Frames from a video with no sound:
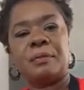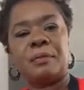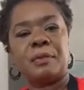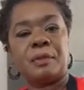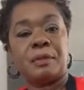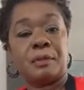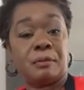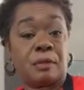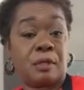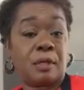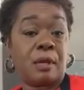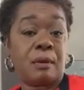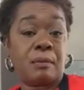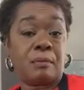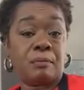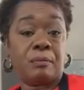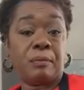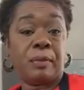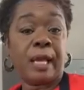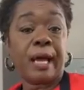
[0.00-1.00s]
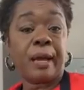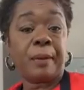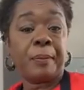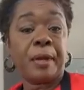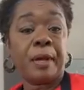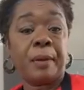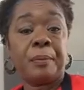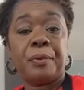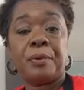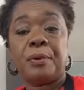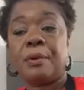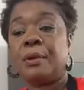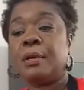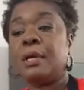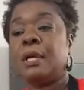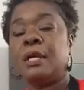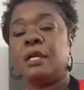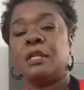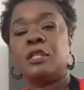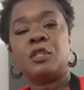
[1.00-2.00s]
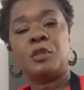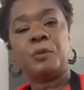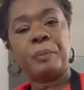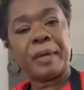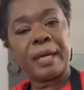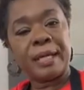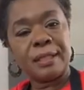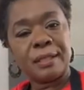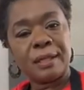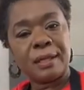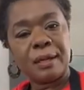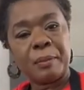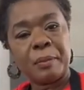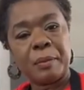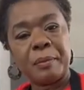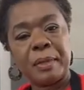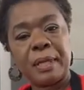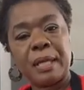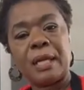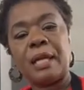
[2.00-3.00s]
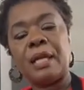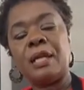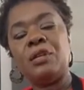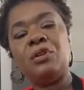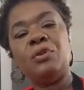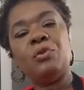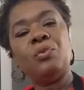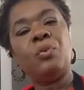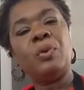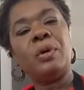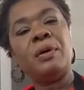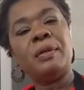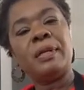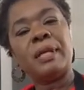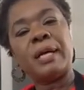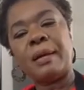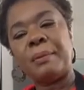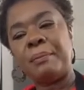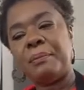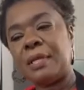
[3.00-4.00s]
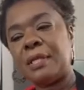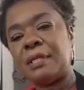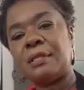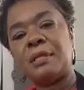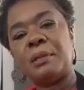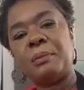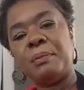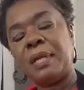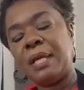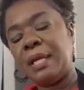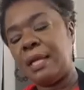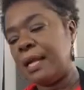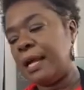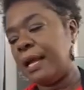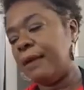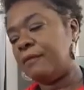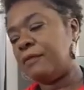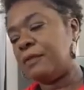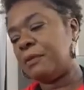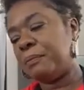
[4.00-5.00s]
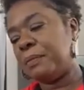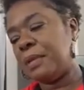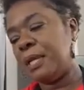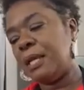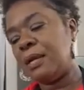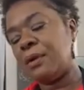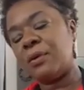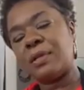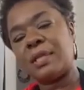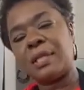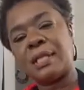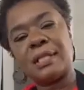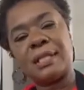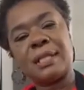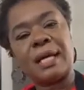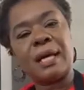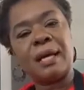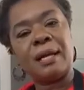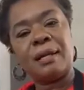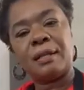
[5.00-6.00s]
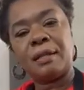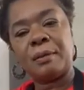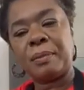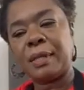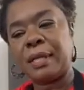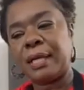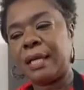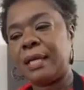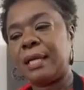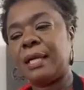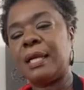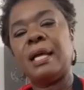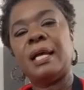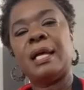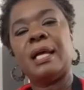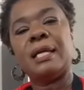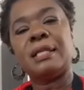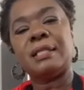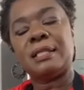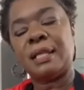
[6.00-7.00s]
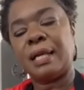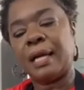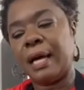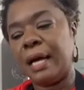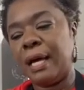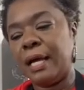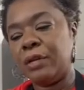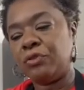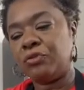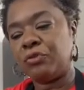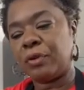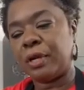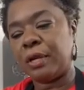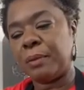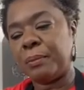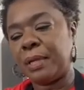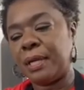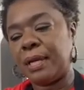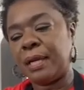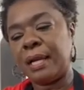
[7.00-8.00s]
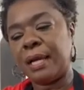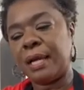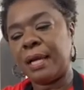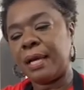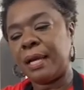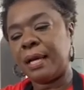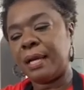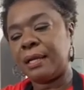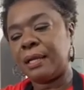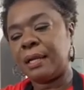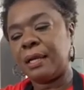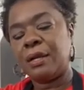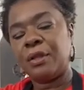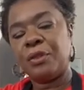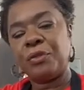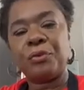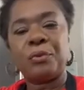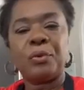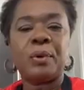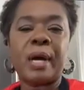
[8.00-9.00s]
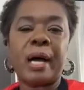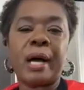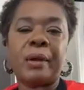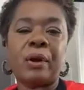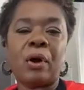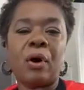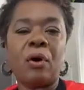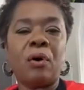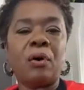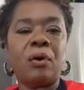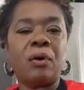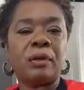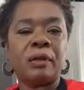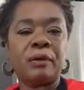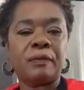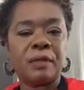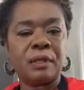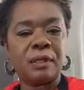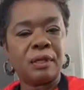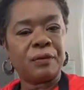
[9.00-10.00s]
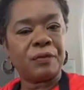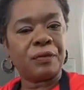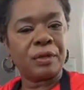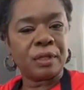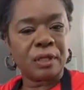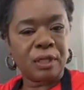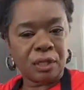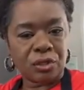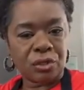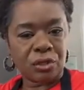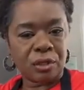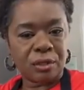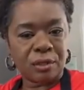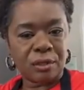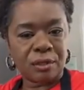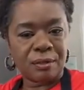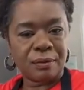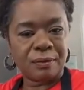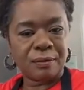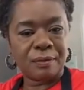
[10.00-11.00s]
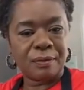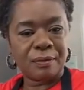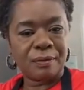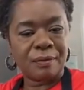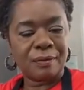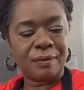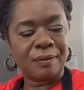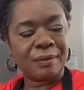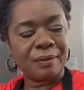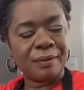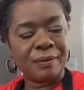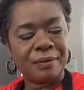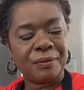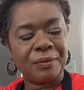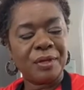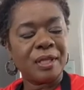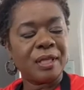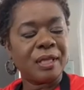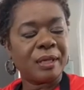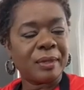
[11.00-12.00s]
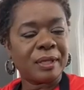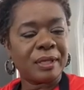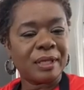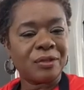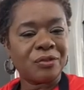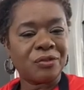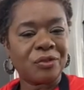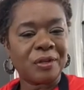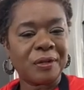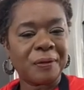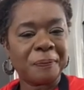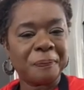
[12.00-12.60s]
some black pepper, spice it up a bit, and you will not miss the meat. Have the meat on the side of the plate as the entree, but not throughout all of the different dishes. What do you think about that, Troy?